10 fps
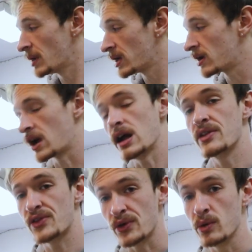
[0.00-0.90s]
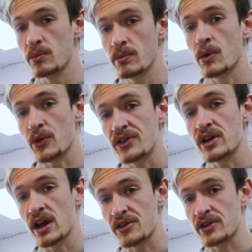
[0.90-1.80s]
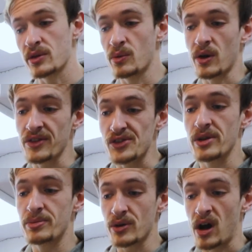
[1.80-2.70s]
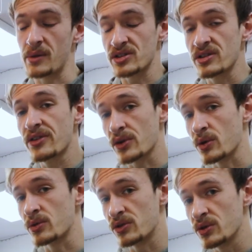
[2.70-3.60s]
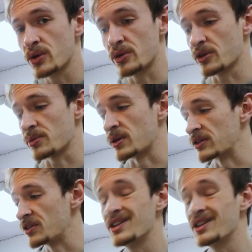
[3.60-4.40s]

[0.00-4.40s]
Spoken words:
But I assume most of you guys are gonna want the cheaper option, so do lowering springs.